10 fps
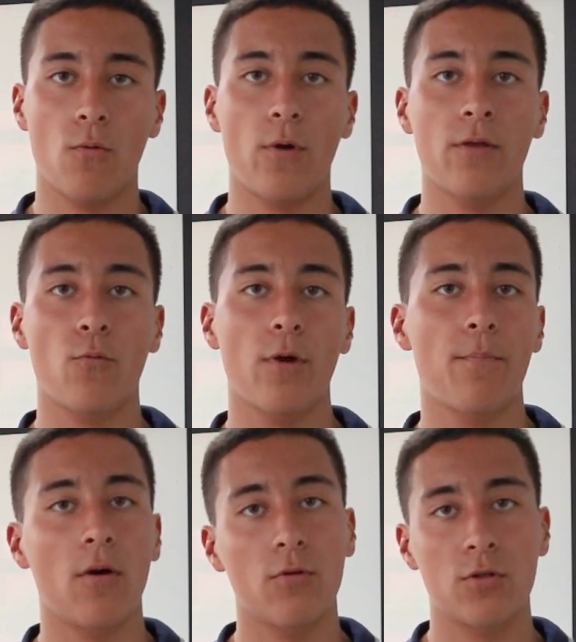when we
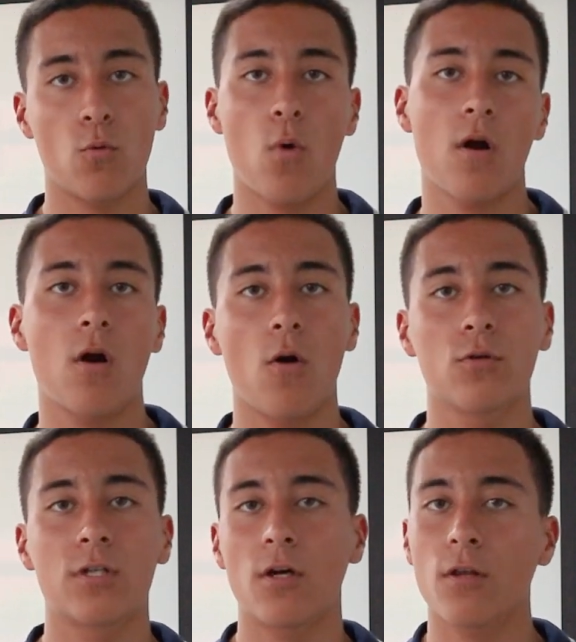put one
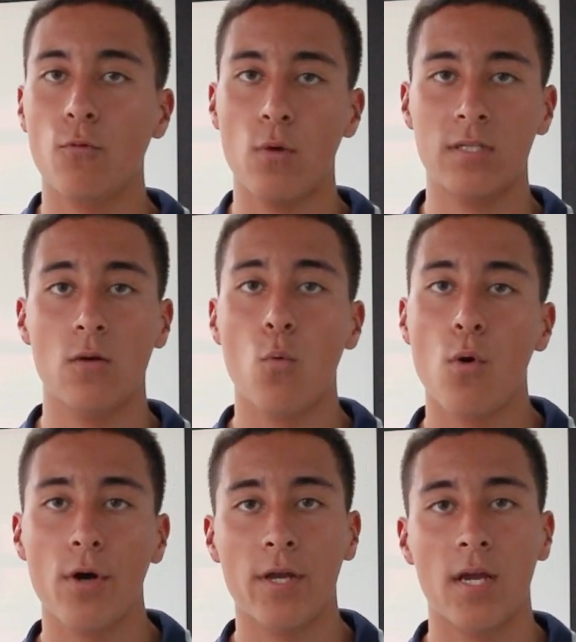code, the other wasn't
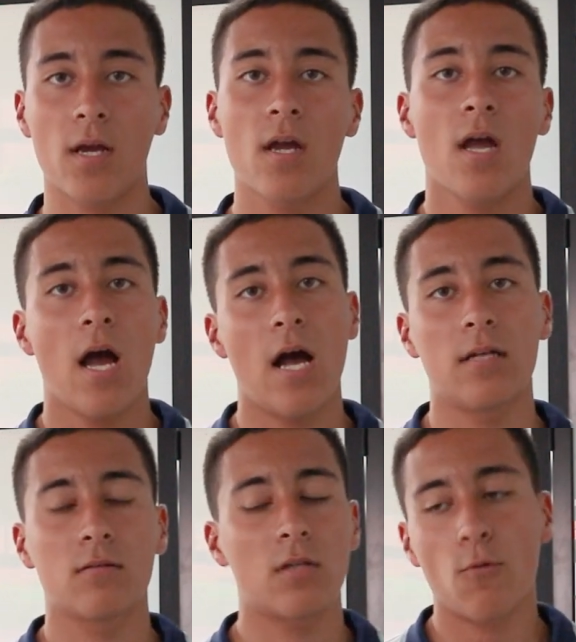working,
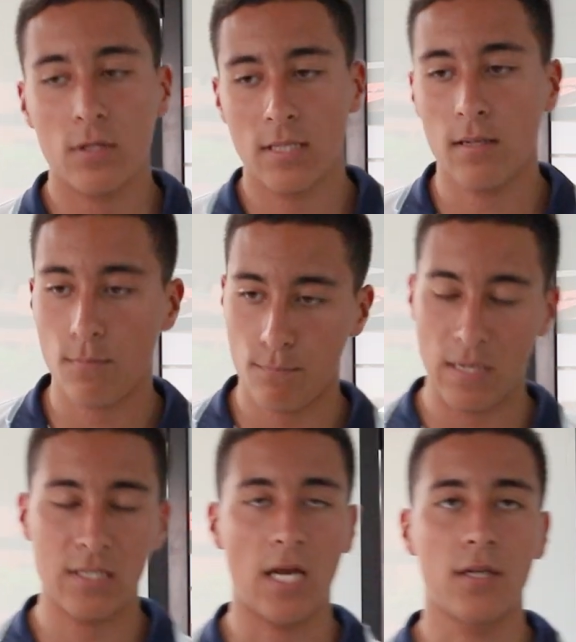and that was a
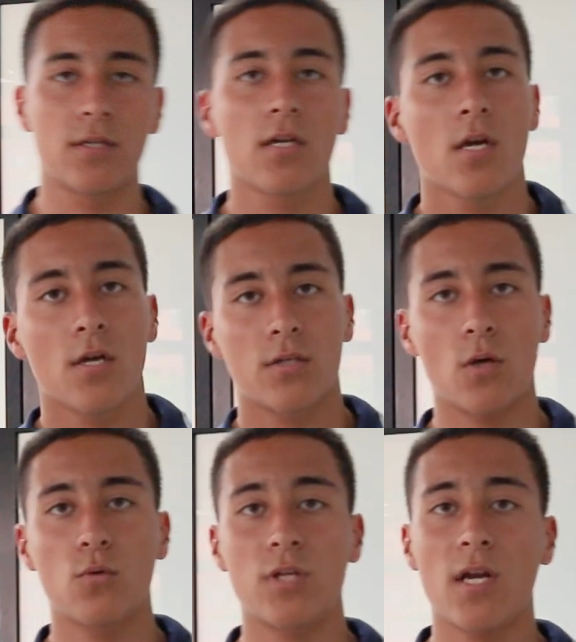big challenge.
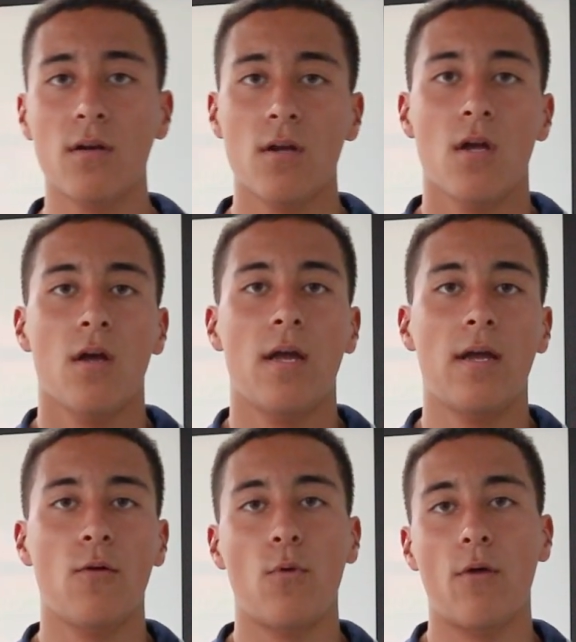So then
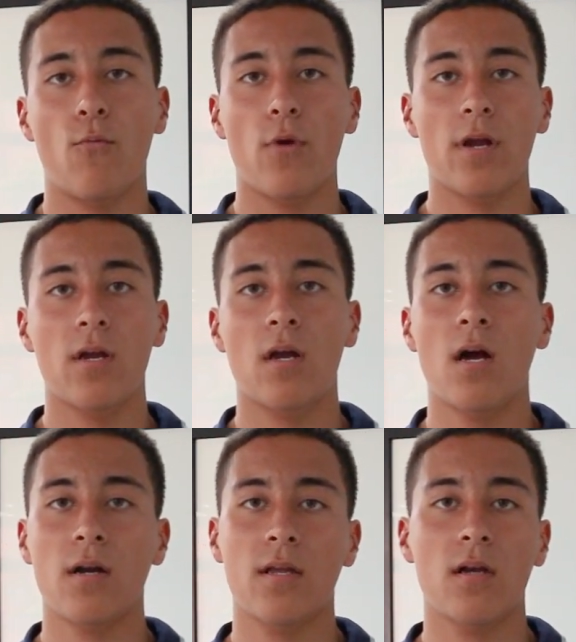when we
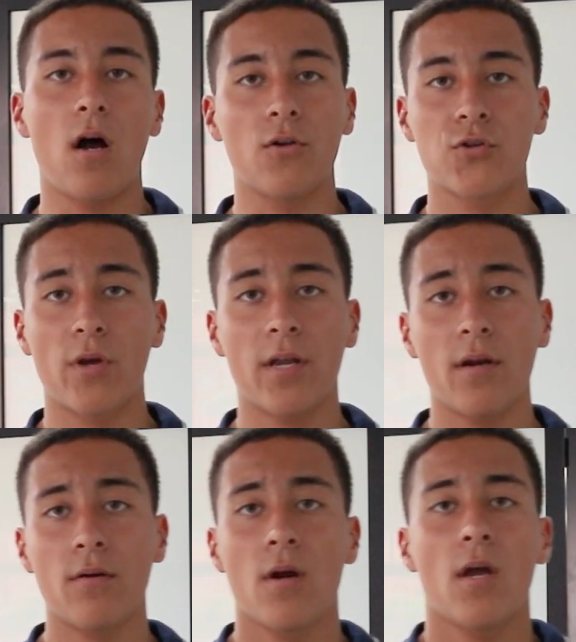got it all
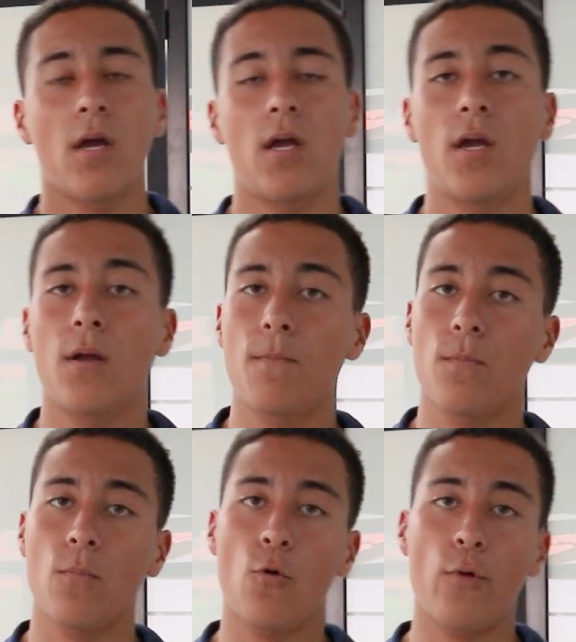together,
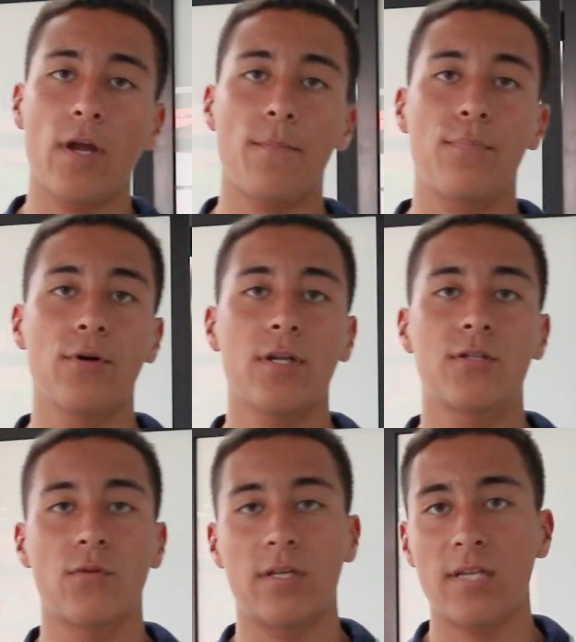we put
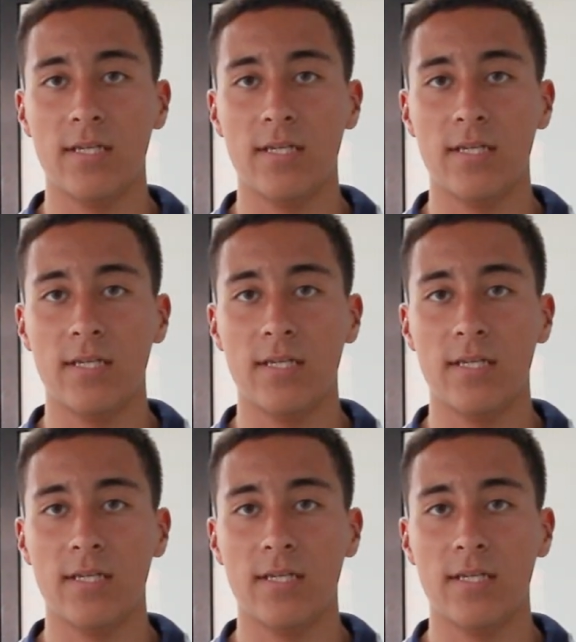it to the